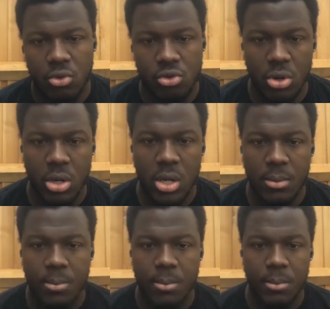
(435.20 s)
growing
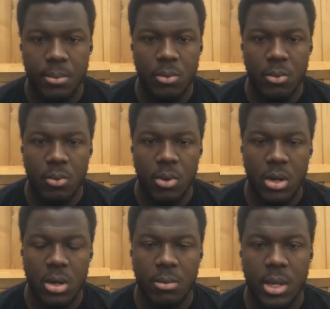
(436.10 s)
up,
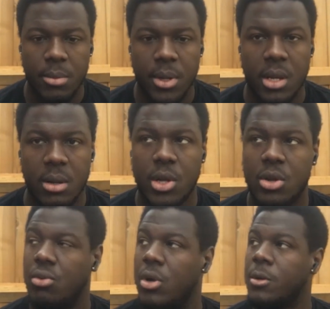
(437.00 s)
like beginning my
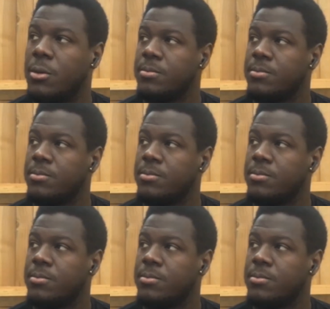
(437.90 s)
career.